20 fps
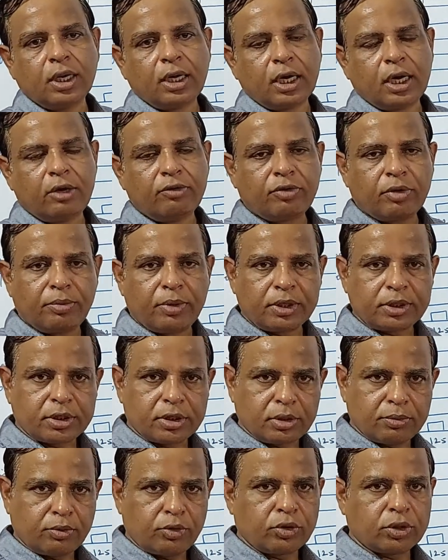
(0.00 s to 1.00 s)
information
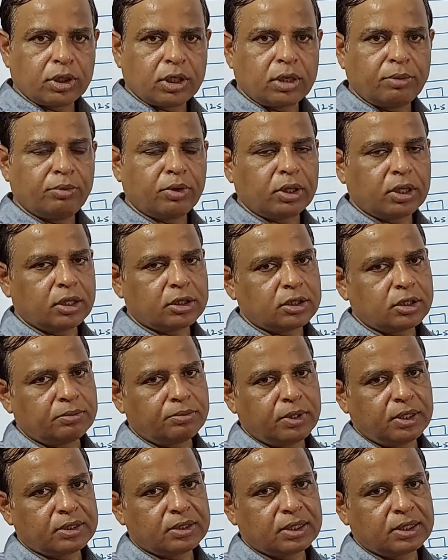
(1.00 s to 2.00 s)
about the communication
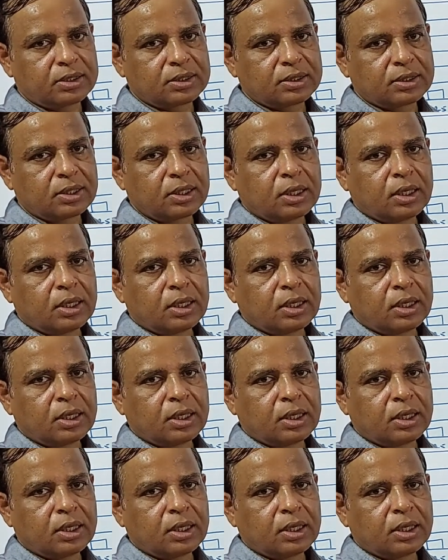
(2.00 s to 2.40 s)
basics.